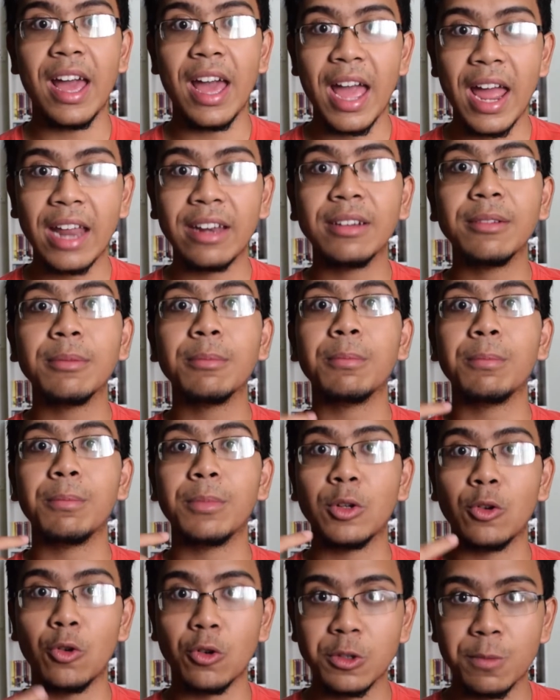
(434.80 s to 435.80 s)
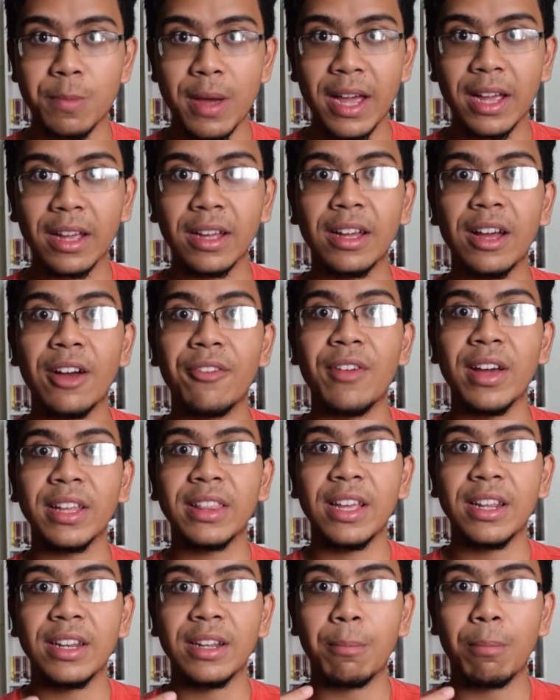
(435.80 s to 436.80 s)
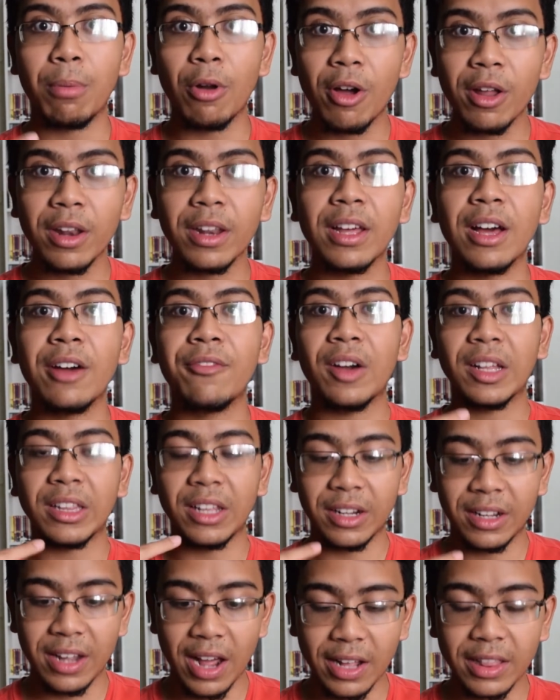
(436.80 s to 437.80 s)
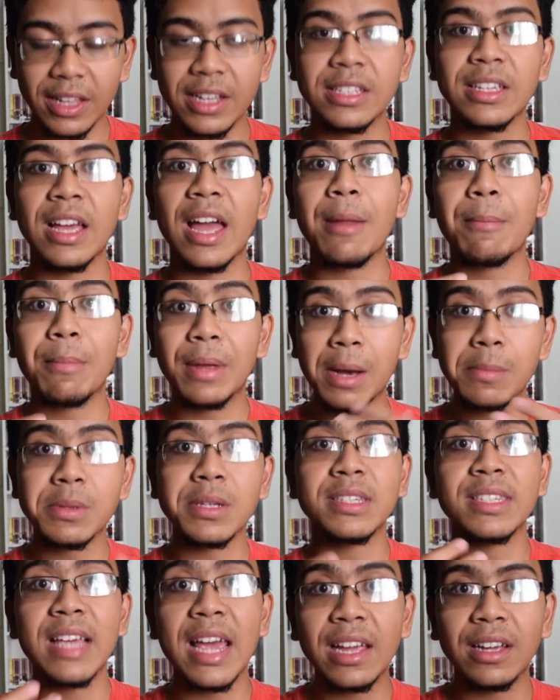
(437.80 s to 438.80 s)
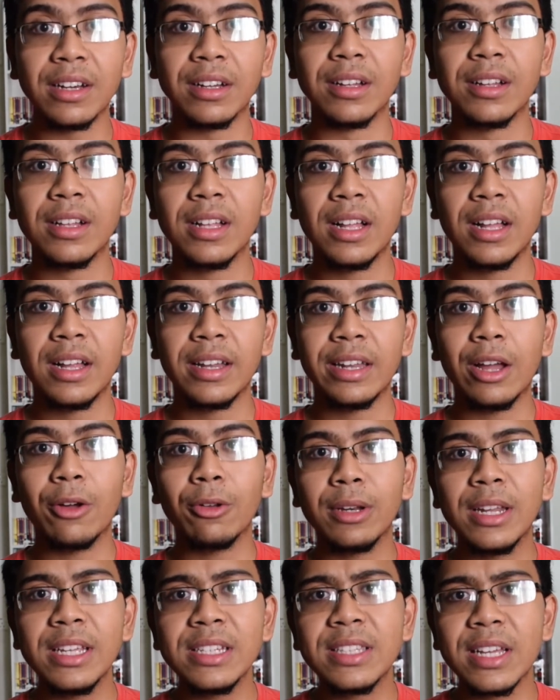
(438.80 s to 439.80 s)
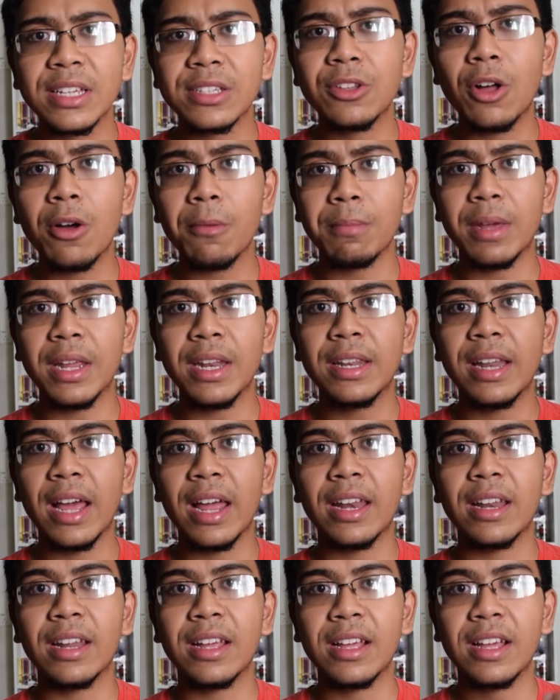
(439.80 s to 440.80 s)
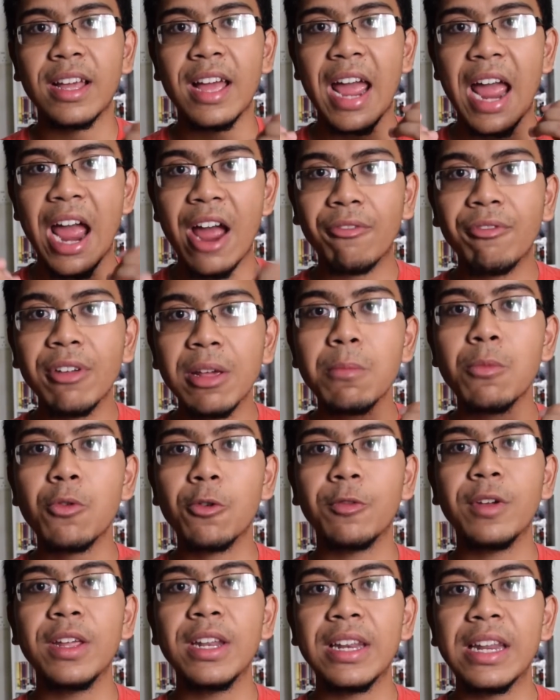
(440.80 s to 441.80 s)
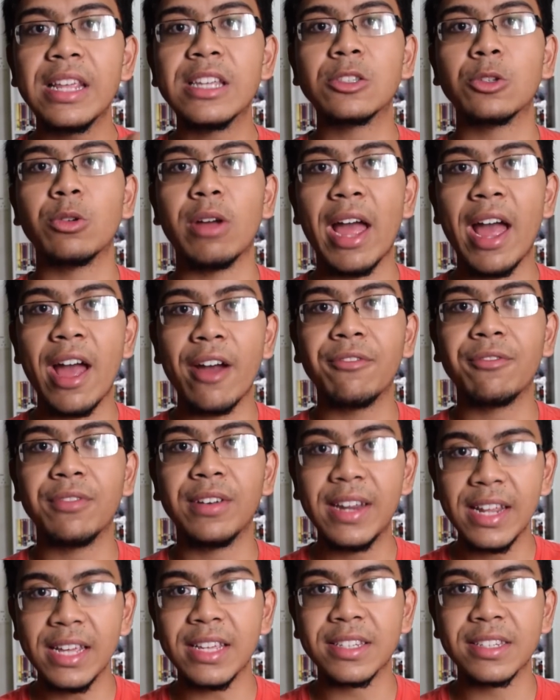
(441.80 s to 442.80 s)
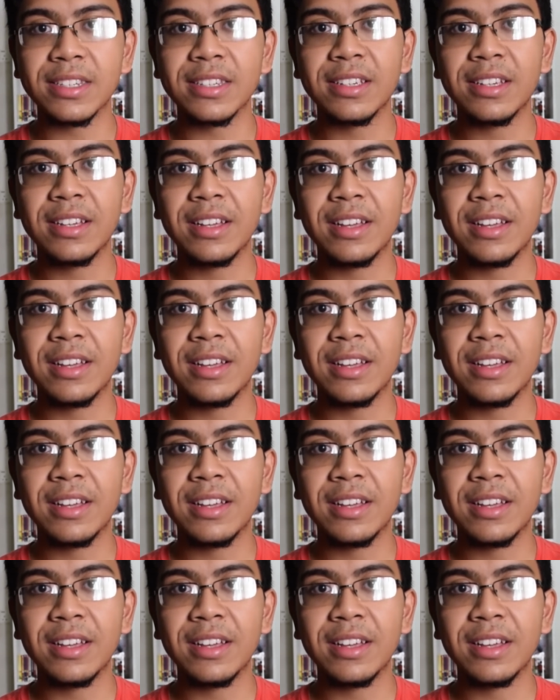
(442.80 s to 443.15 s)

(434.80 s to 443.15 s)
and goes back, affecting the plot, affecting the characters, and becomes a cycle. Now, this does not mean that every movie needs to have this,